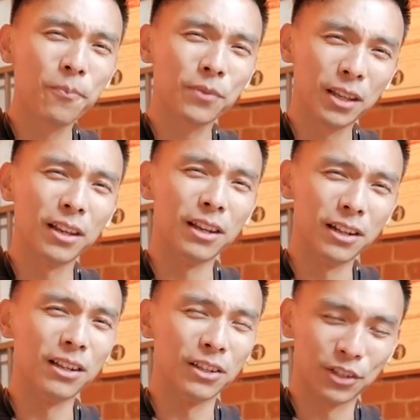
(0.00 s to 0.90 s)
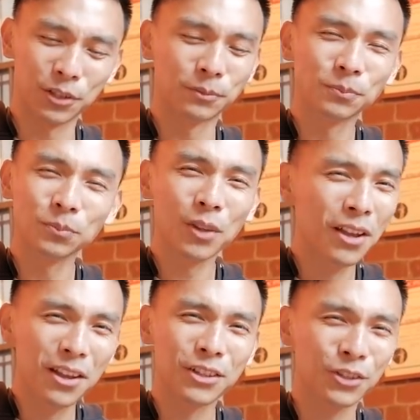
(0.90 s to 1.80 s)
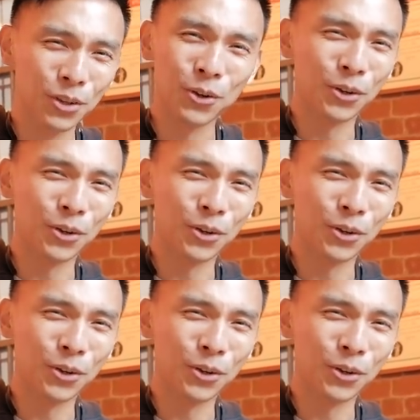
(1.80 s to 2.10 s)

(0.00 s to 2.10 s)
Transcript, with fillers: It is making me hungry. So